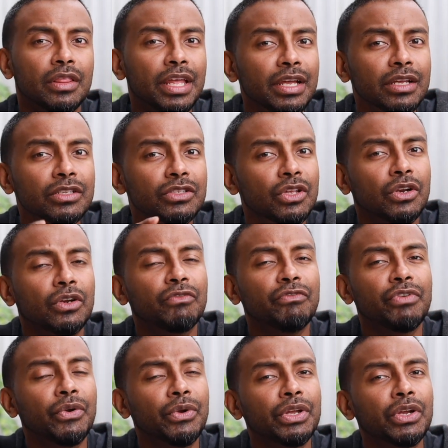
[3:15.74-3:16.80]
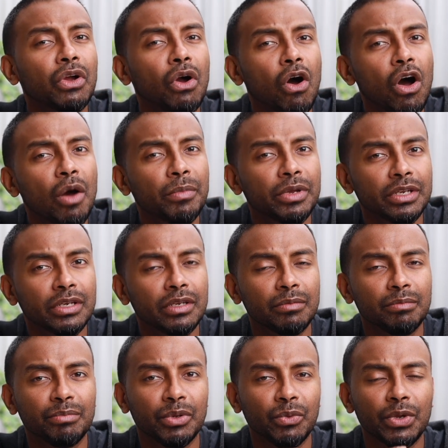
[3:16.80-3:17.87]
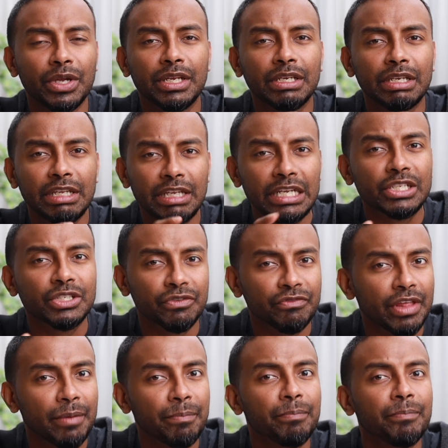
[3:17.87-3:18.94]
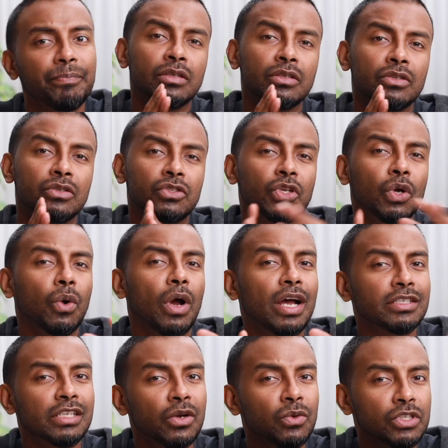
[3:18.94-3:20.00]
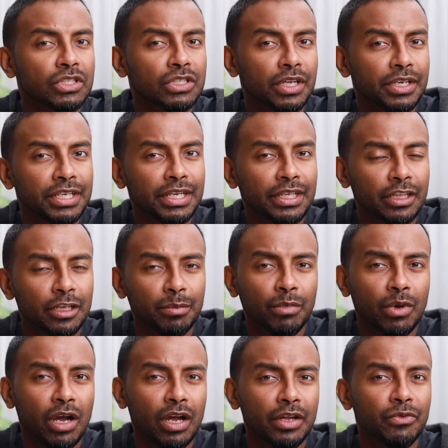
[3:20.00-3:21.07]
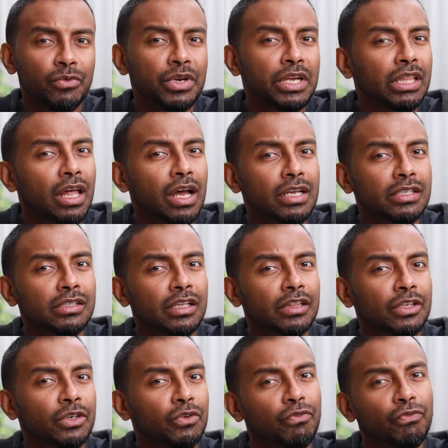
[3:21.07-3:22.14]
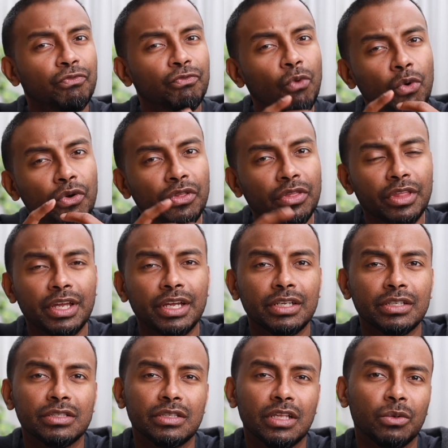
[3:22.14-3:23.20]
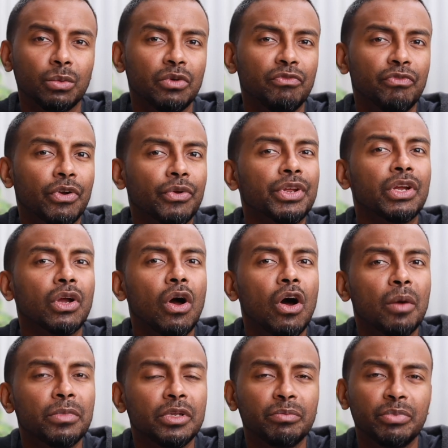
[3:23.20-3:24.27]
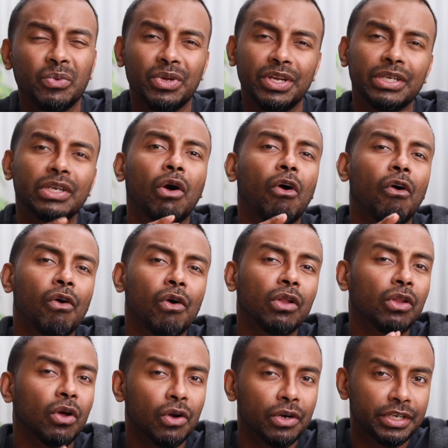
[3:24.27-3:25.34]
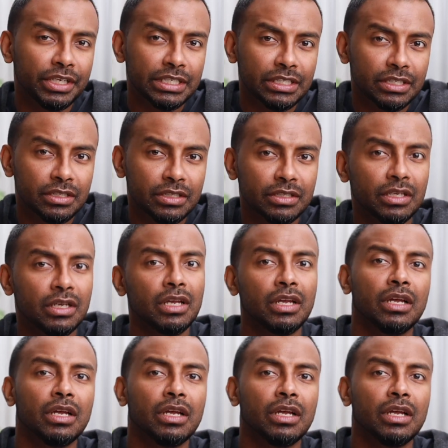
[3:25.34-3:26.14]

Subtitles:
things that are very common between each of them. So as I was studying them, I realized that there are four things that were very common between all artists.